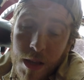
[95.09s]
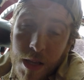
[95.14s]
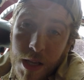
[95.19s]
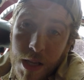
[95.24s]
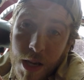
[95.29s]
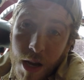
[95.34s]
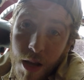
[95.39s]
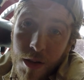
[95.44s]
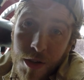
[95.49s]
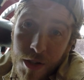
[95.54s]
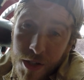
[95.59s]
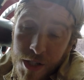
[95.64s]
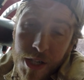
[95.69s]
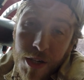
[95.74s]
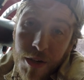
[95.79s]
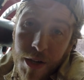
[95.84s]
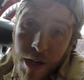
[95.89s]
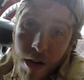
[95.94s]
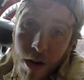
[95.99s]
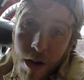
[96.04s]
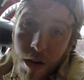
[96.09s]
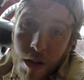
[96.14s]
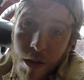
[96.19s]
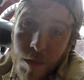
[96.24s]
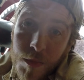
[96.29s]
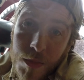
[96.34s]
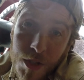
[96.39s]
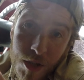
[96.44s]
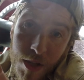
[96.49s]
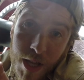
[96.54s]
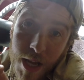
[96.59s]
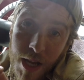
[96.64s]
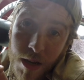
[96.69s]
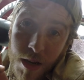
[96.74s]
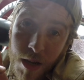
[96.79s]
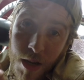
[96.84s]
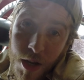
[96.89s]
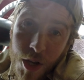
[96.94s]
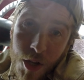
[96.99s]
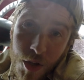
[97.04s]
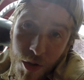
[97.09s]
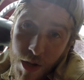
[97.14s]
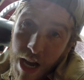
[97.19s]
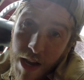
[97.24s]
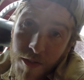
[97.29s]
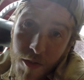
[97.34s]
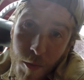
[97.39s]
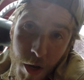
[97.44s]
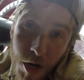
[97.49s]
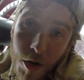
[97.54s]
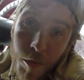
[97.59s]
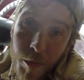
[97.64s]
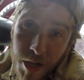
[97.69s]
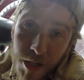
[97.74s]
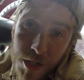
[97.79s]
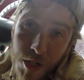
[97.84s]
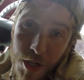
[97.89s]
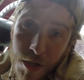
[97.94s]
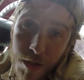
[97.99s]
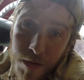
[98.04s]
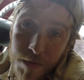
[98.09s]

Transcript: the other steering column so that you have a better picture.